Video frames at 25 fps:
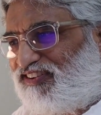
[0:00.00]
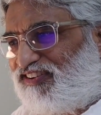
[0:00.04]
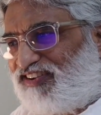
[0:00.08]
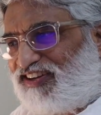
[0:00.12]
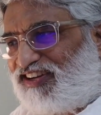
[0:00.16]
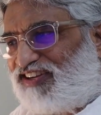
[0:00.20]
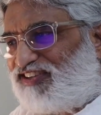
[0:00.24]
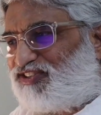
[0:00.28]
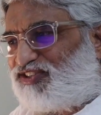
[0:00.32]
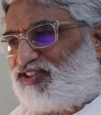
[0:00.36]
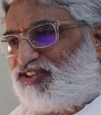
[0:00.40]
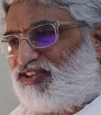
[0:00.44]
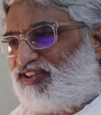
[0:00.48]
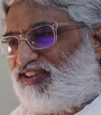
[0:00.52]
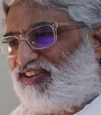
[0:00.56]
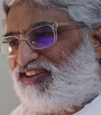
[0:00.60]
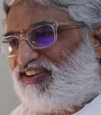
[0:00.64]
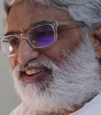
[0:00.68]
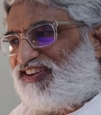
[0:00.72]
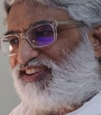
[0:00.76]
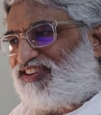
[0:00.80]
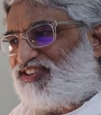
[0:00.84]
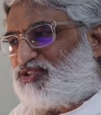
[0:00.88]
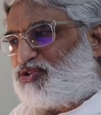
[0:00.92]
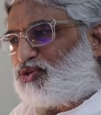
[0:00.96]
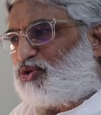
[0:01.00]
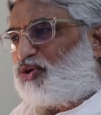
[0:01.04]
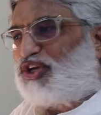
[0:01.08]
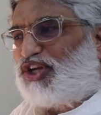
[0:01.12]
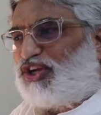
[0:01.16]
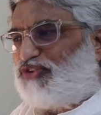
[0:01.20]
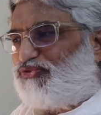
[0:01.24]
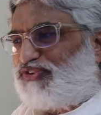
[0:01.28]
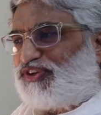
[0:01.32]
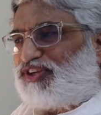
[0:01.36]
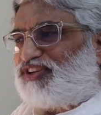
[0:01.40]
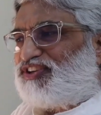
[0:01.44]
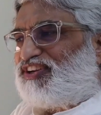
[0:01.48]
Right? So
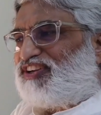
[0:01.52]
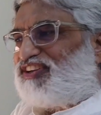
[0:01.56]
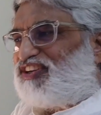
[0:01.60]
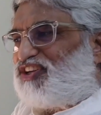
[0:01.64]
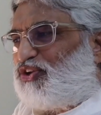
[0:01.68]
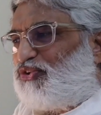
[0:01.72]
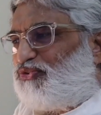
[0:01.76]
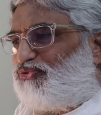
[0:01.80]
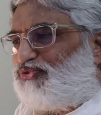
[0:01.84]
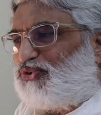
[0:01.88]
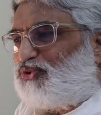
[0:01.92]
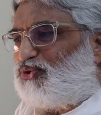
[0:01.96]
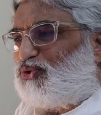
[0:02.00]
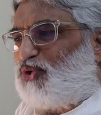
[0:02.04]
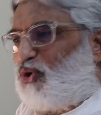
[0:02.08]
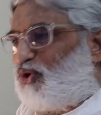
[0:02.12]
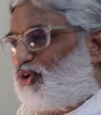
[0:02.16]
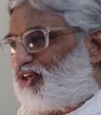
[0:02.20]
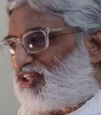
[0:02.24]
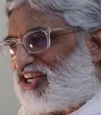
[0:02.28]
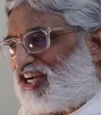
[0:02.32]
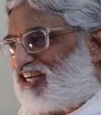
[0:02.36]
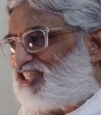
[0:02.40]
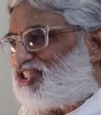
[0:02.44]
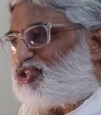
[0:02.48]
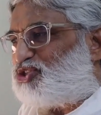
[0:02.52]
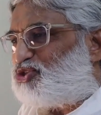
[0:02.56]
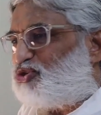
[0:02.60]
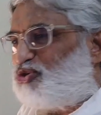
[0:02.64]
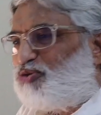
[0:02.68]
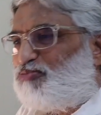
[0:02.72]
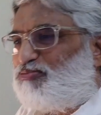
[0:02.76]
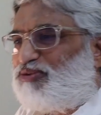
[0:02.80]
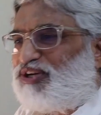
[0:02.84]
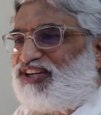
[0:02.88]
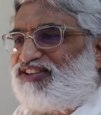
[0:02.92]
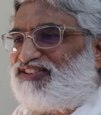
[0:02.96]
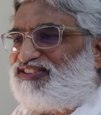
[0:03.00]
if you don't
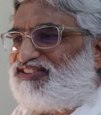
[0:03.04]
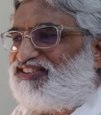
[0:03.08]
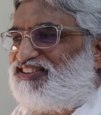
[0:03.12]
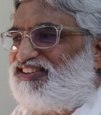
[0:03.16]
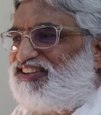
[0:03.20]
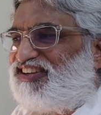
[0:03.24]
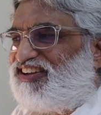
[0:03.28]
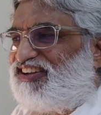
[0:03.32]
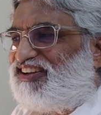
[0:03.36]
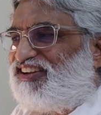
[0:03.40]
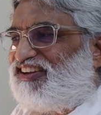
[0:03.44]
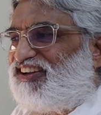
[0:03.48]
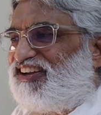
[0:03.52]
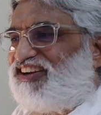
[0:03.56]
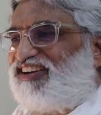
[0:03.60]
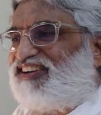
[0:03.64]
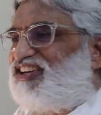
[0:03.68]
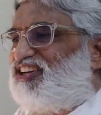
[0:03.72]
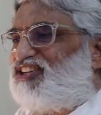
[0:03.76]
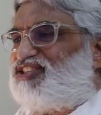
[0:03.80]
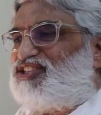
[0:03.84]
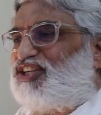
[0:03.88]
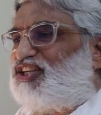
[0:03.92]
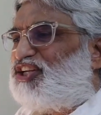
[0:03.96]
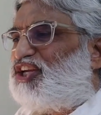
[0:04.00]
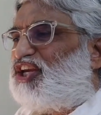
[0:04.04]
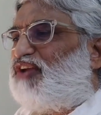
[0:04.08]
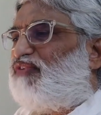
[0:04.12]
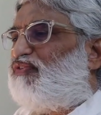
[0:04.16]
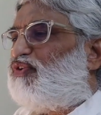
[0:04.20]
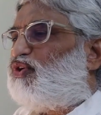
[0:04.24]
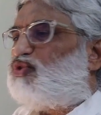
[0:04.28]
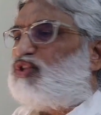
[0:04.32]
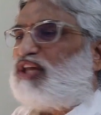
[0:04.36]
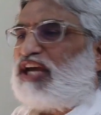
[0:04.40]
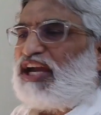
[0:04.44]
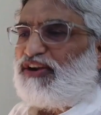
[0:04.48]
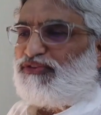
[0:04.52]
consume it, it doesn't give
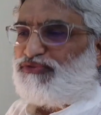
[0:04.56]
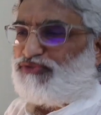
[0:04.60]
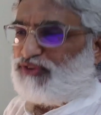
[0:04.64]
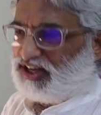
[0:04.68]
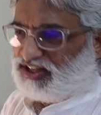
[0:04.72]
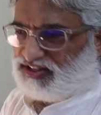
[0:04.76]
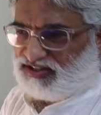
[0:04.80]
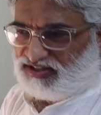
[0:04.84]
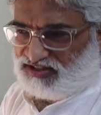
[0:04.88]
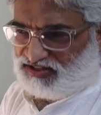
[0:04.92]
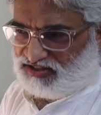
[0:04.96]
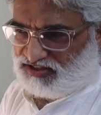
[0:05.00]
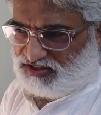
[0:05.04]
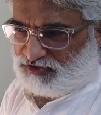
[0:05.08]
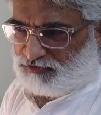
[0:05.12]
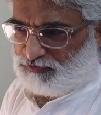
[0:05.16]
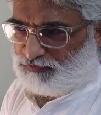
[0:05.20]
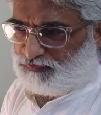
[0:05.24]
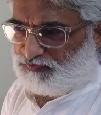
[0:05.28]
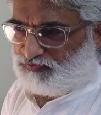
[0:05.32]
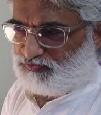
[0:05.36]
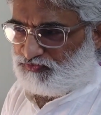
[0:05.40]
you the effect.